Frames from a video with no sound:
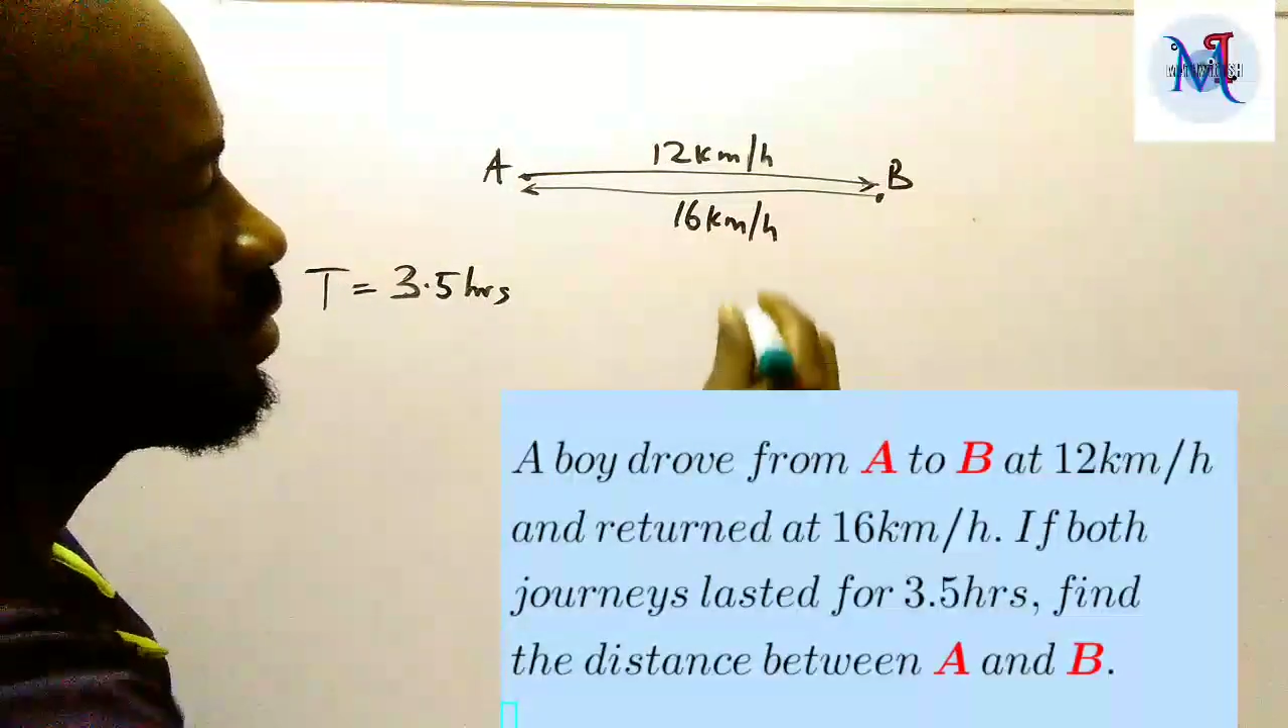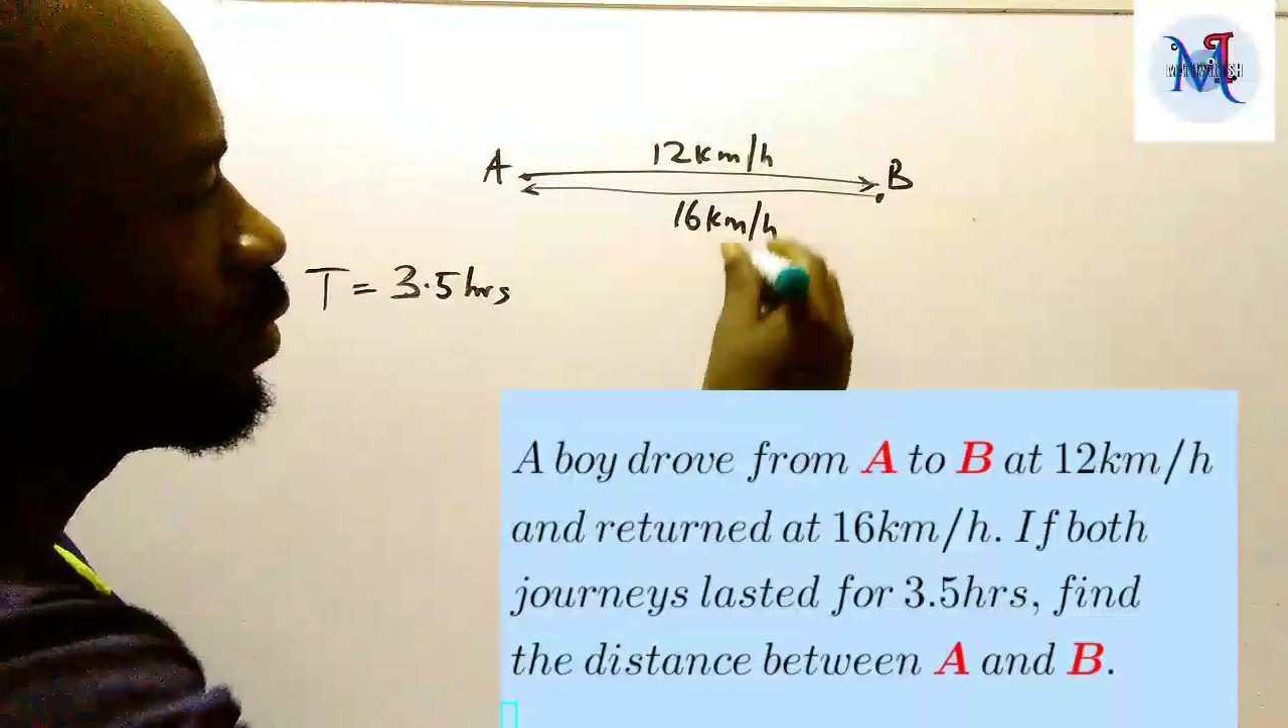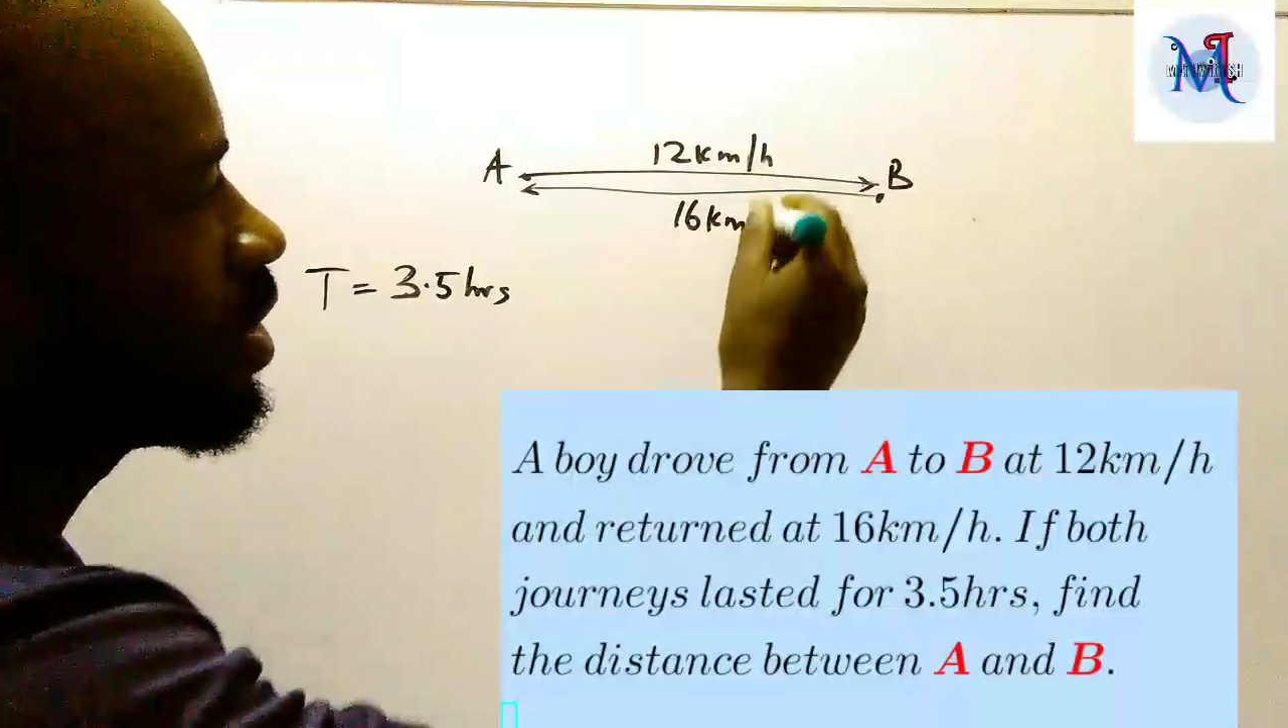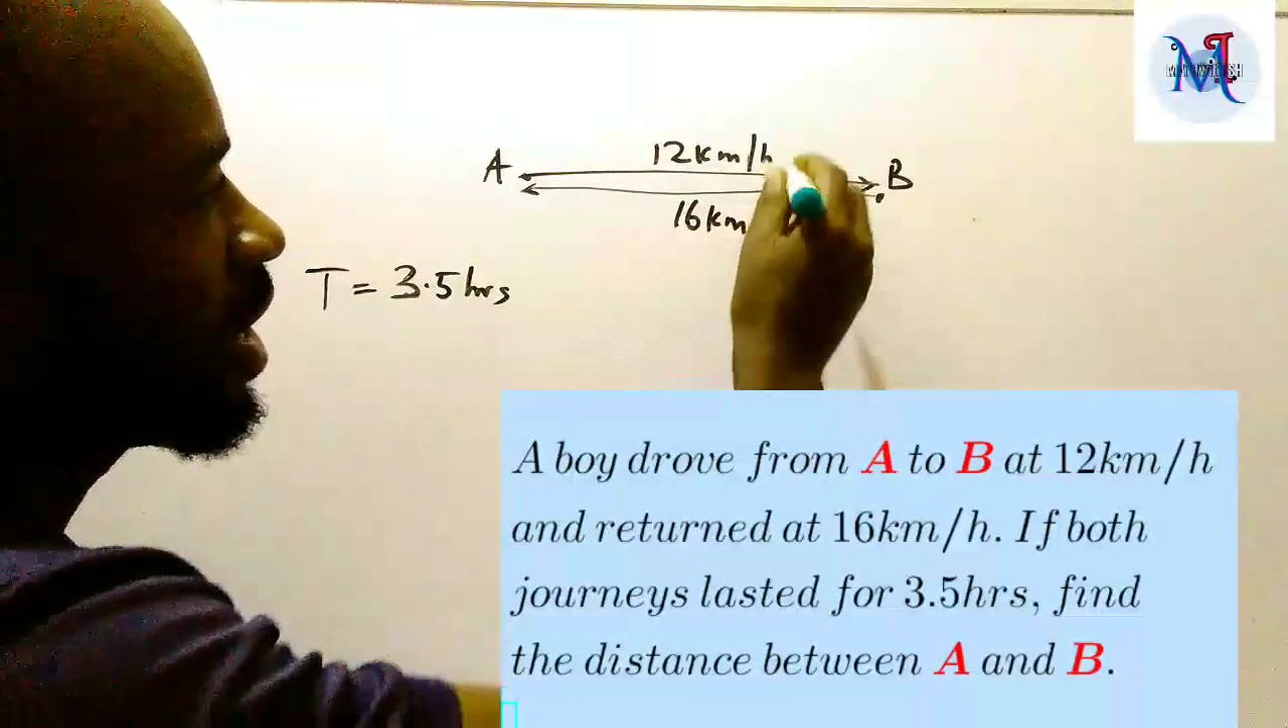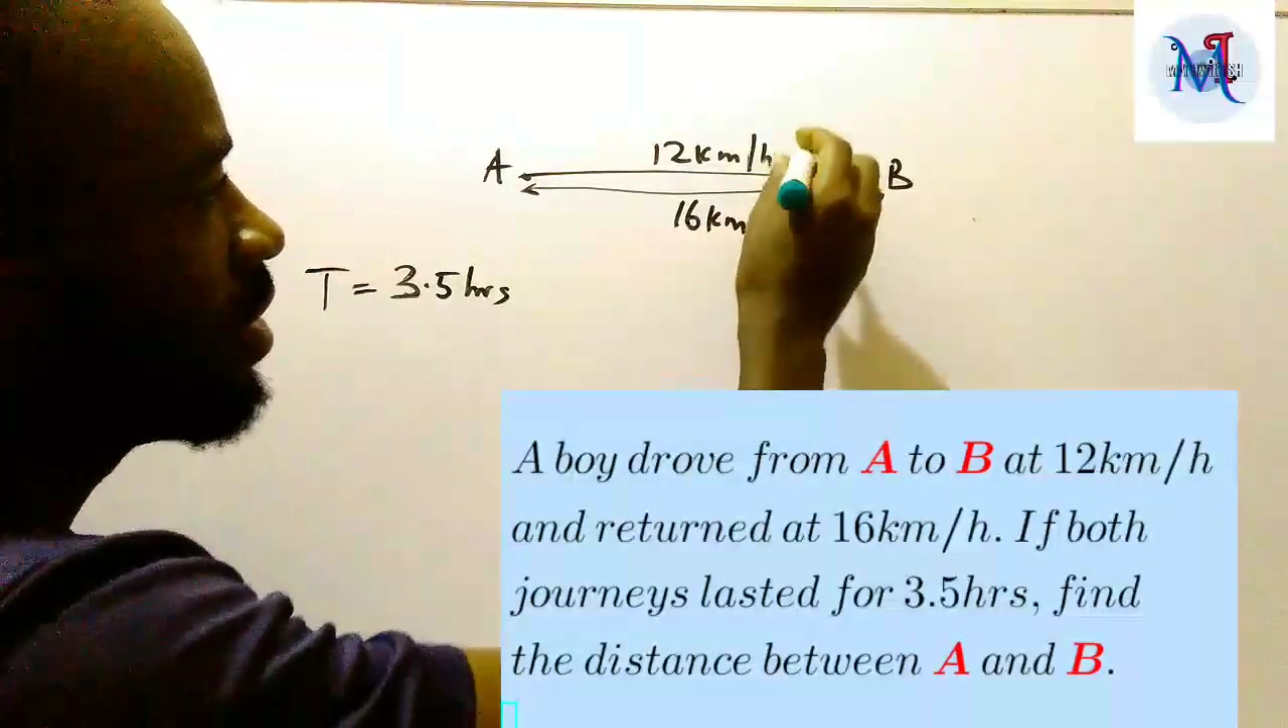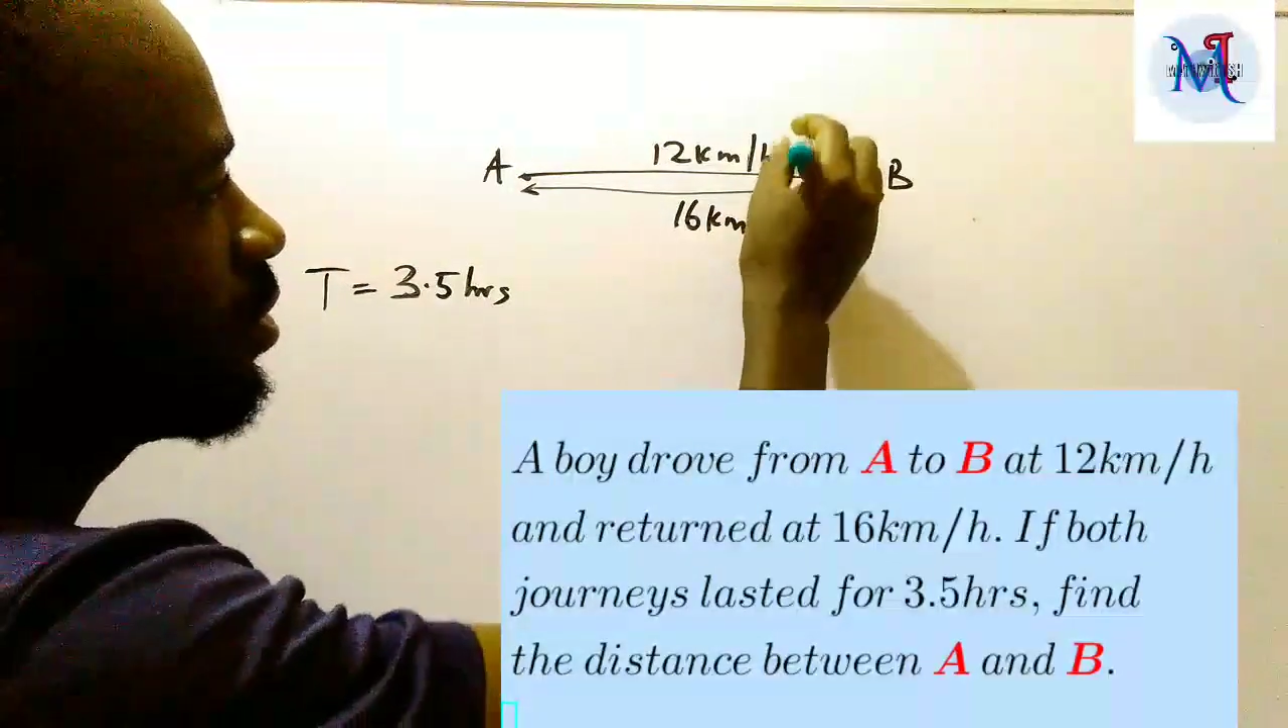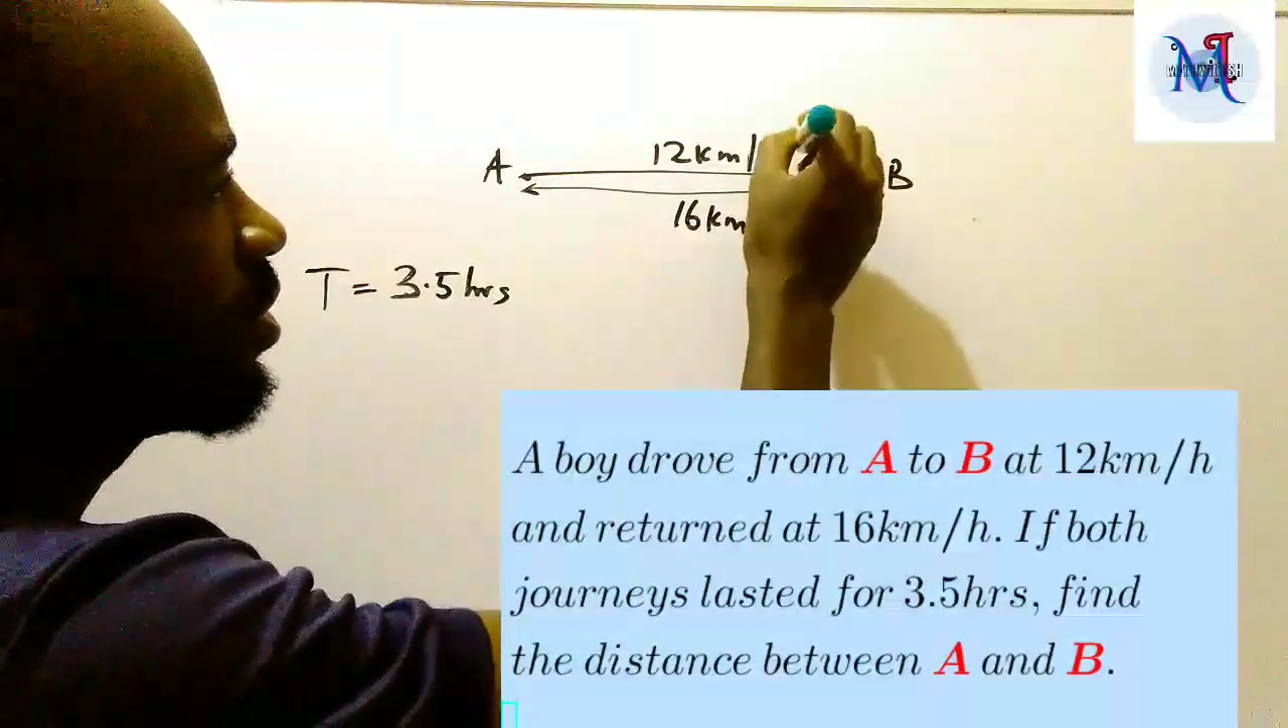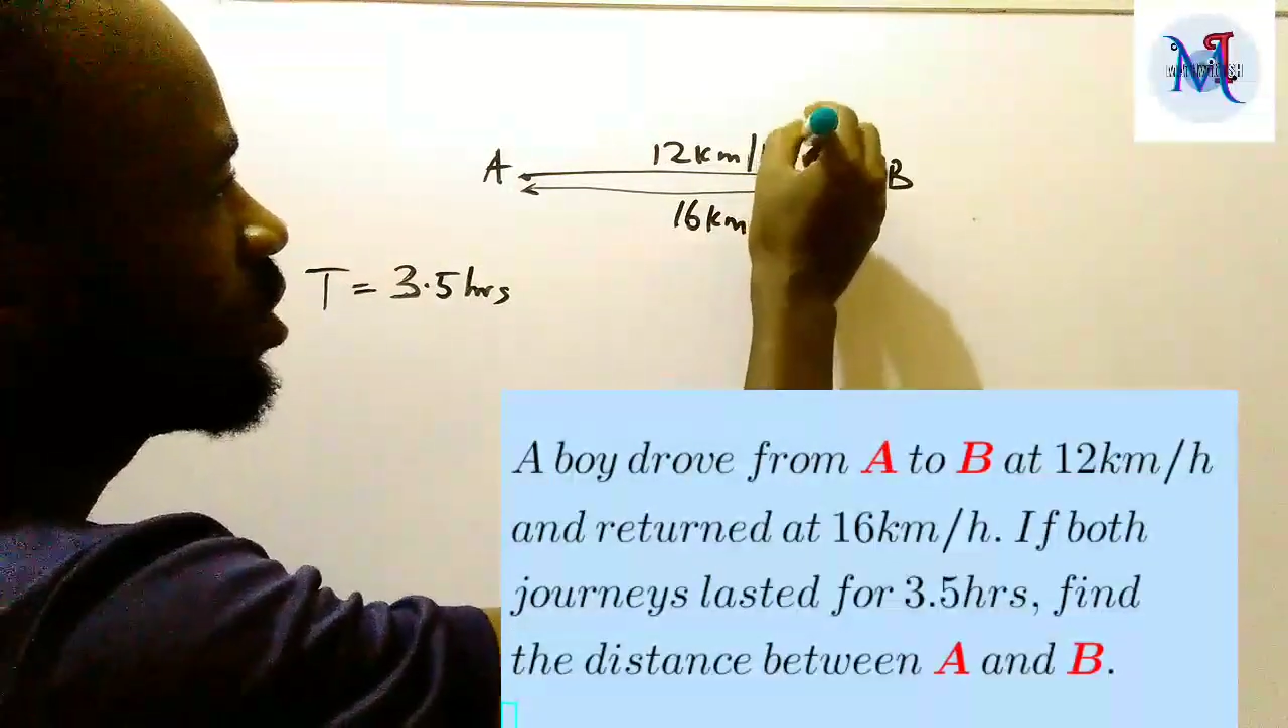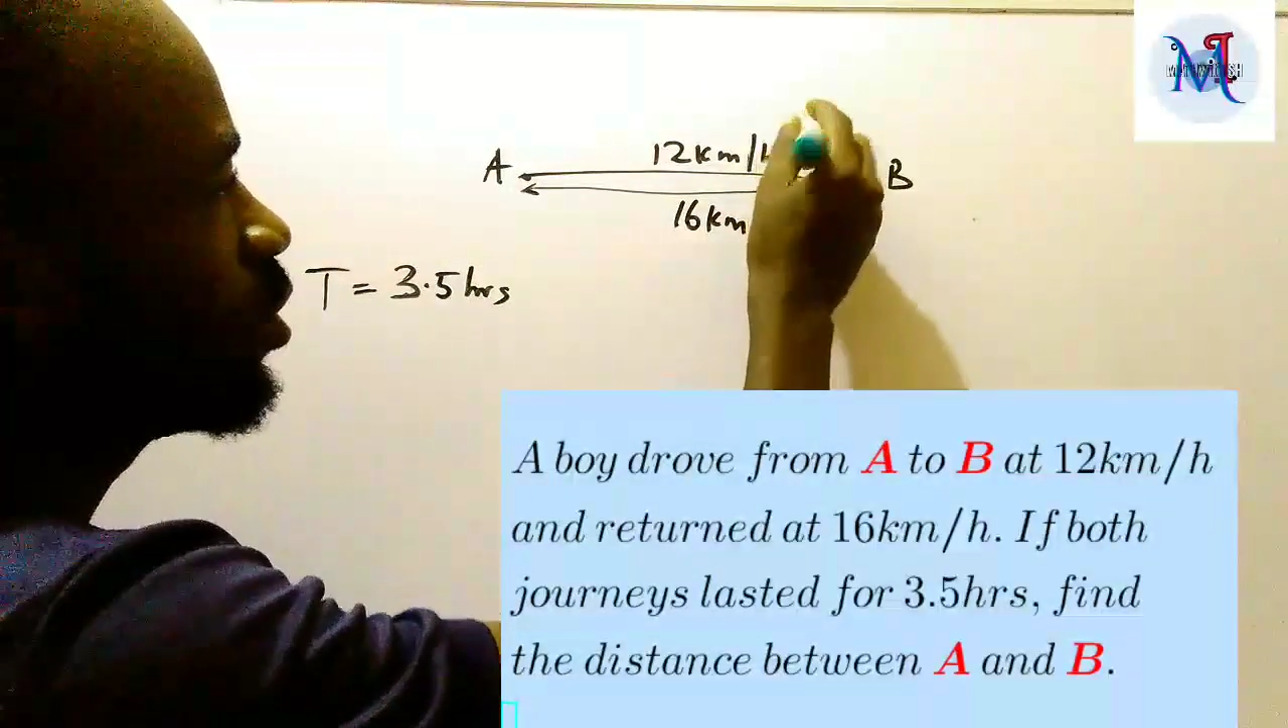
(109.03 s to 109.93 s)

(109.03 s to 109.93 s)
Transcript: we are not